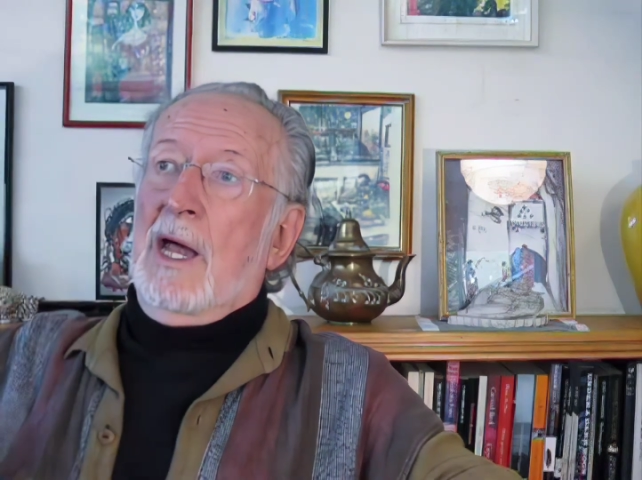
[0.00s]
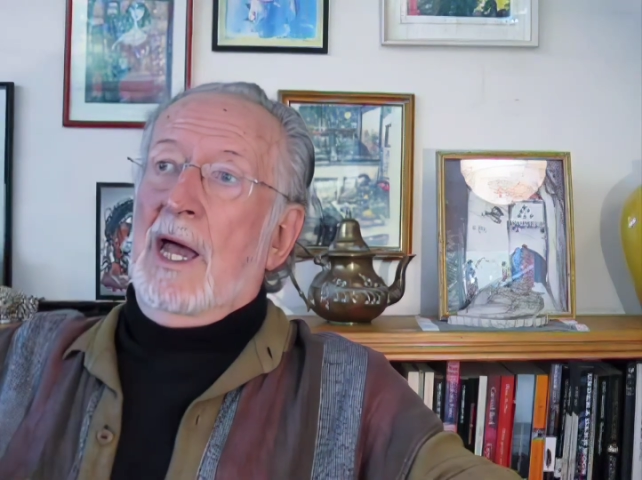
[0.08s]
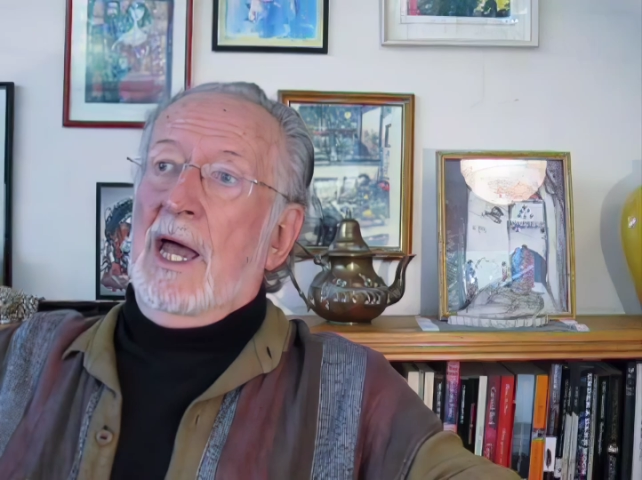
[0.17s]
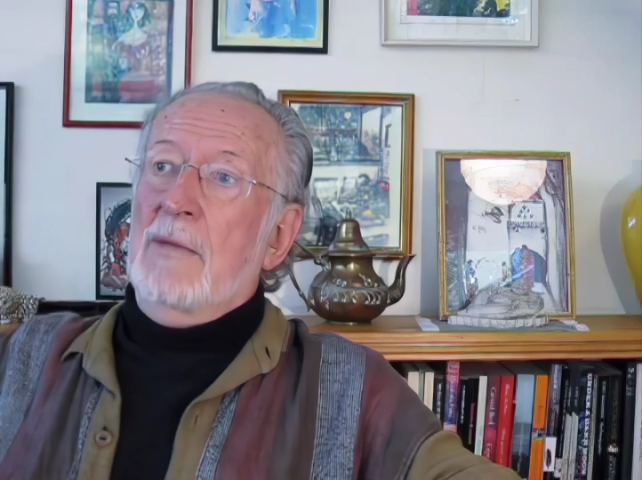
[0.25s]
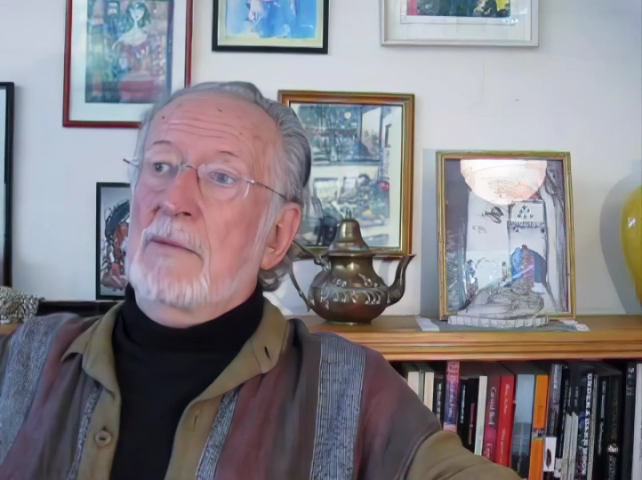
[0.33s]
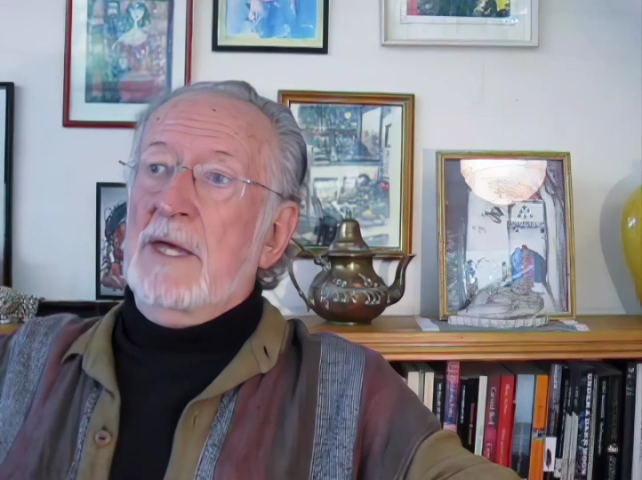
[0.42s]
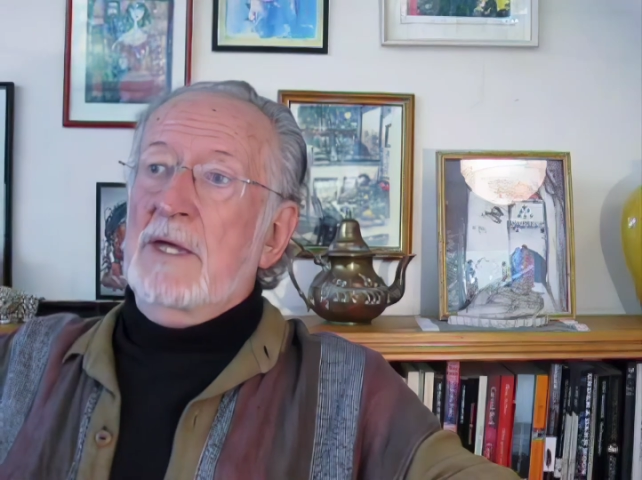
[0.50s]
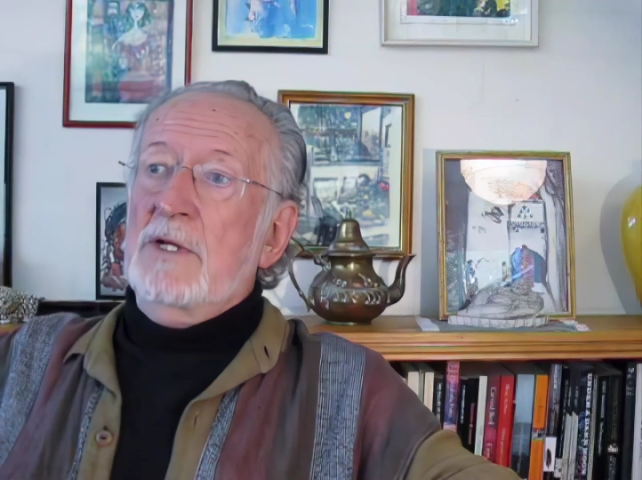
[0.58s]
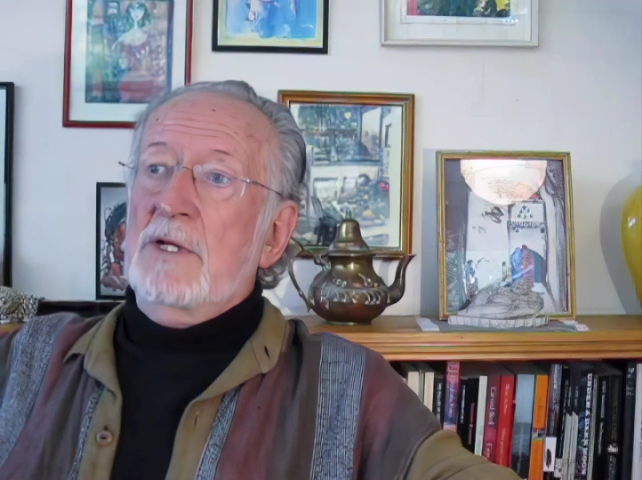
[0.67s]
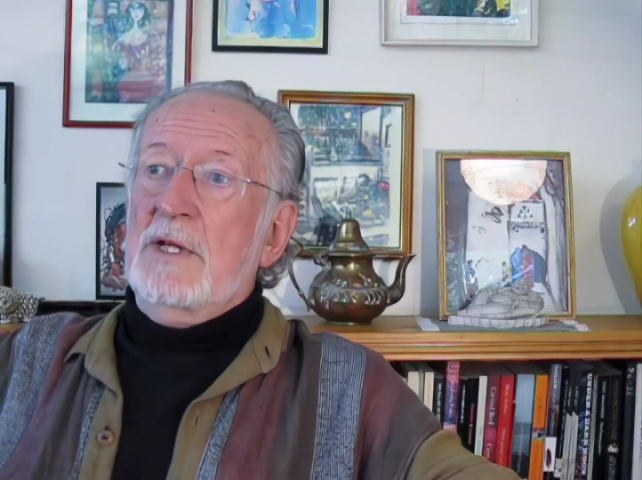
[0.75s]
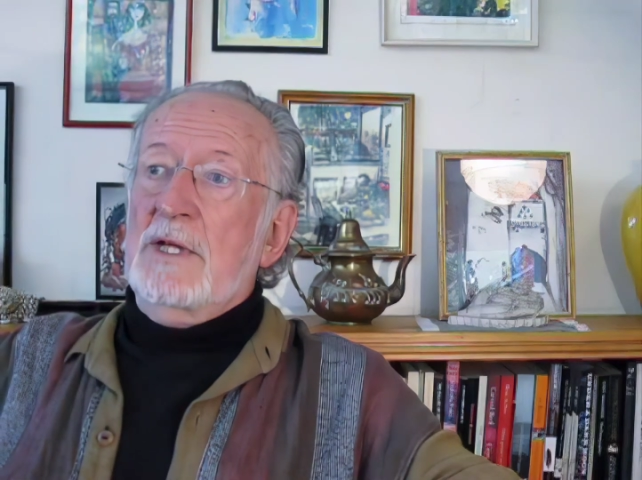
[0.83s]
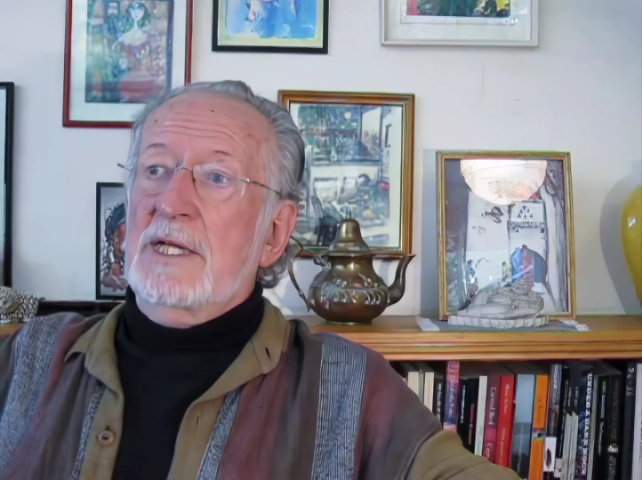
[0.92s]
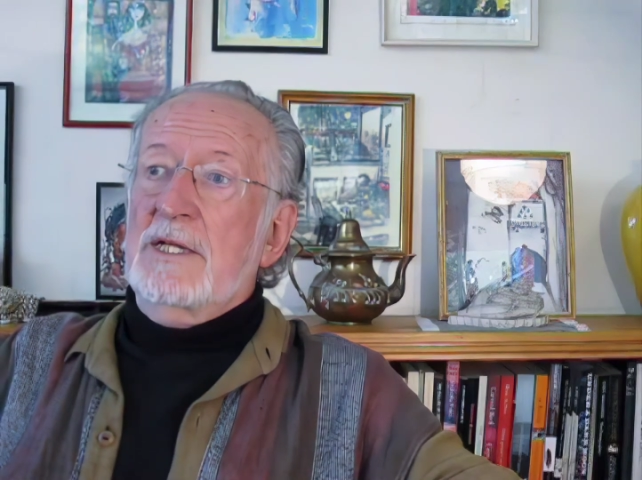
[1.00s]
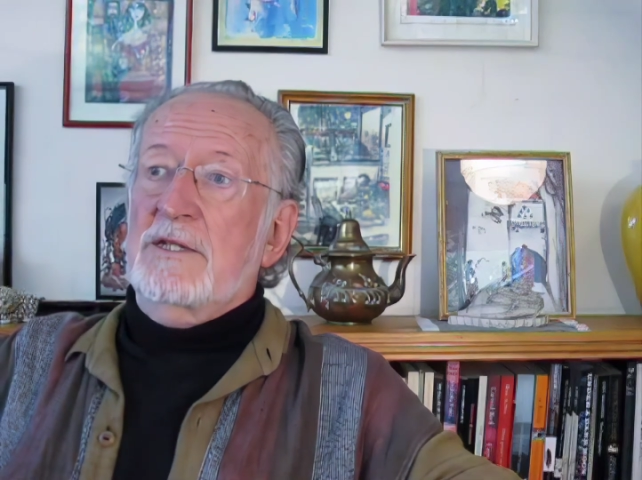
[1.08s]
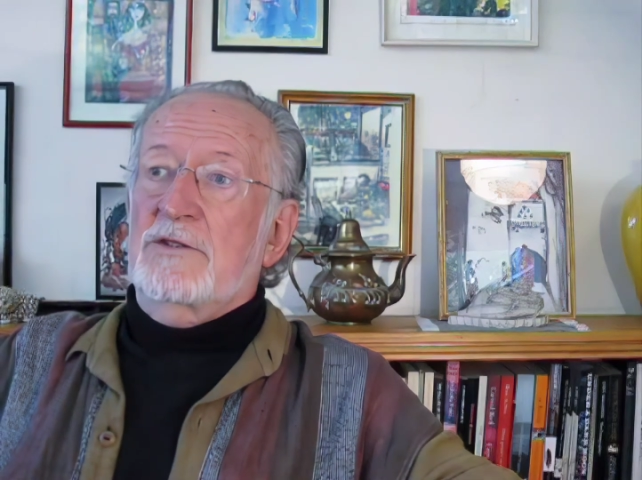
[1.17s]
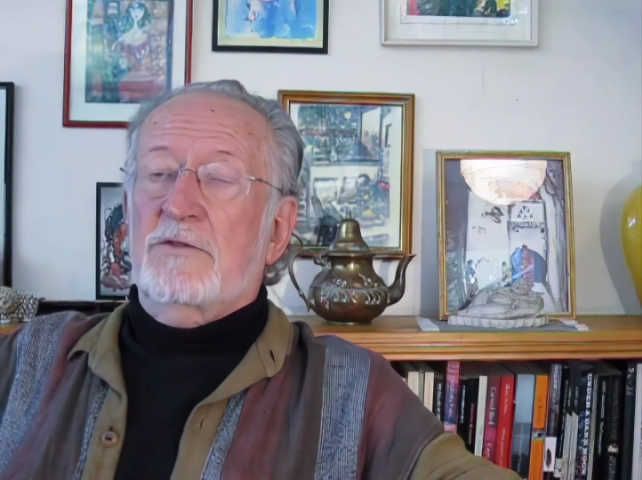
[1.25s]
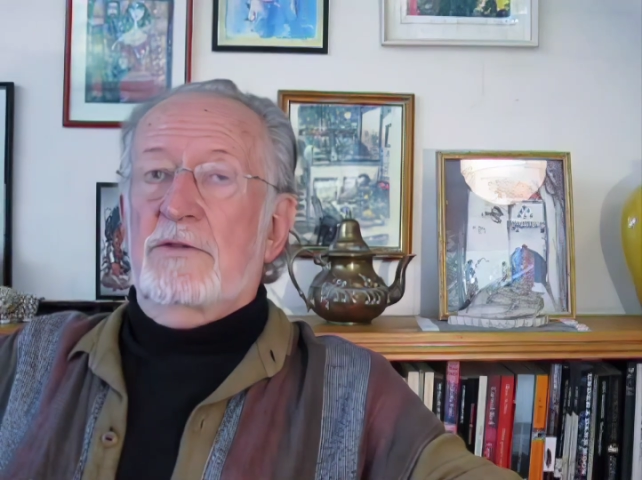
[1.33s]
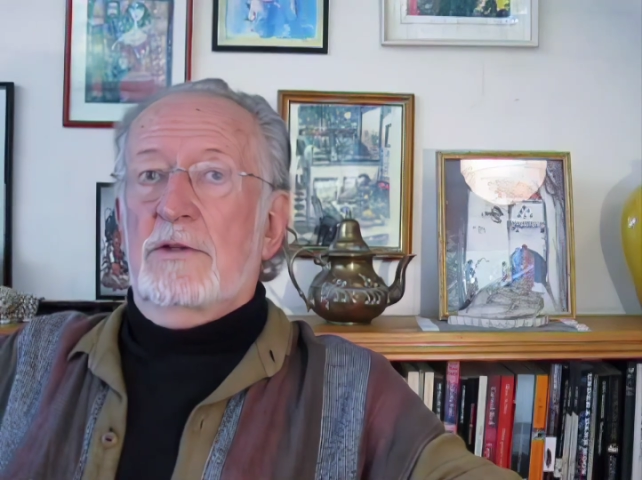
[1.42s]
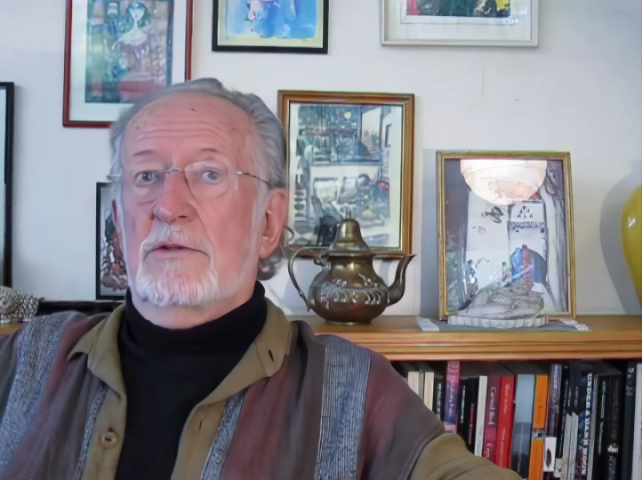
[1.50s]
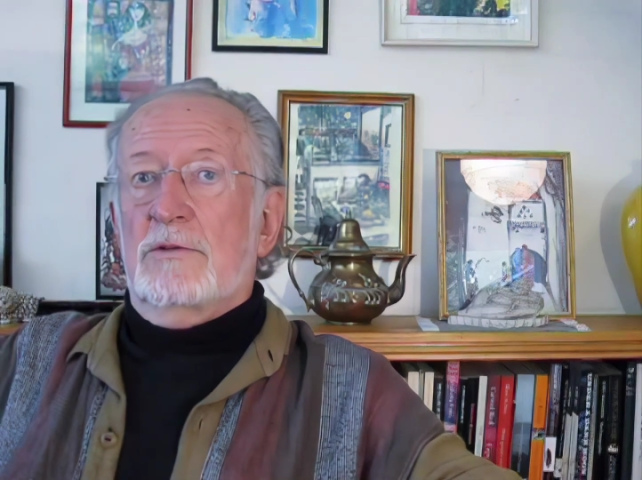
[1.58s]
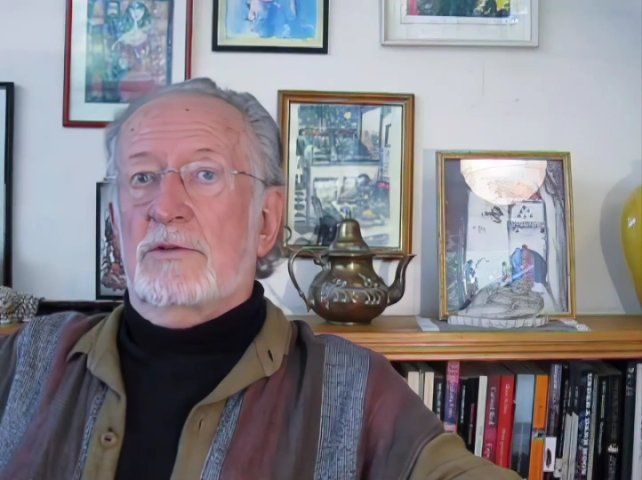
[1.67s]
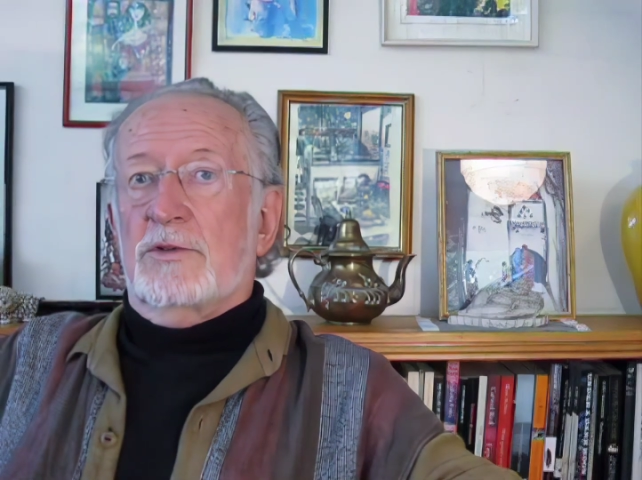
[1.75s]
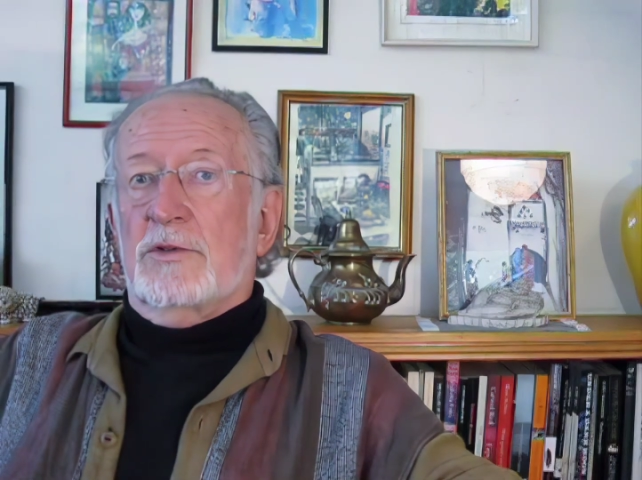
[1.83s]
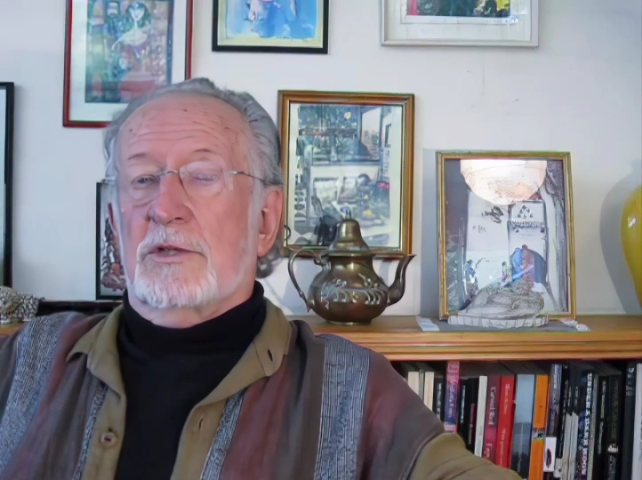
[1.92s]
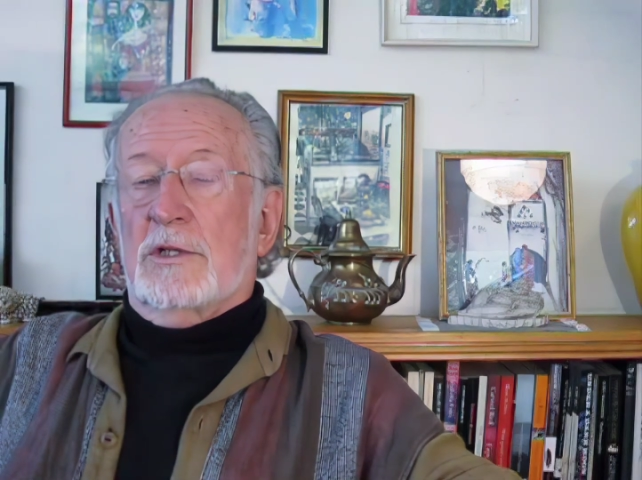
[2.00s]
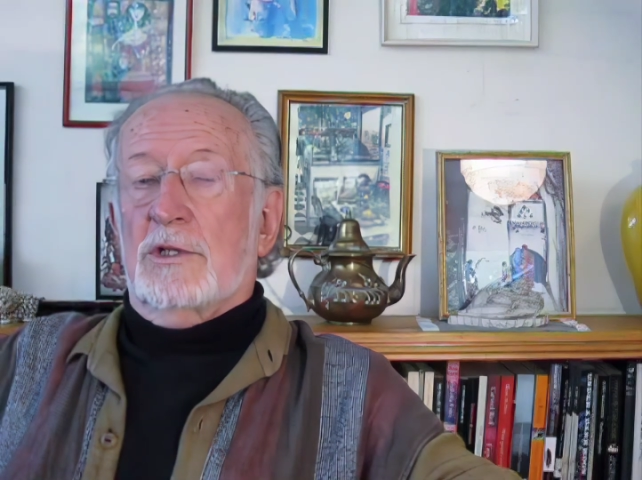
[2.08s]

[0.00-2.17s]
And then one of the latest films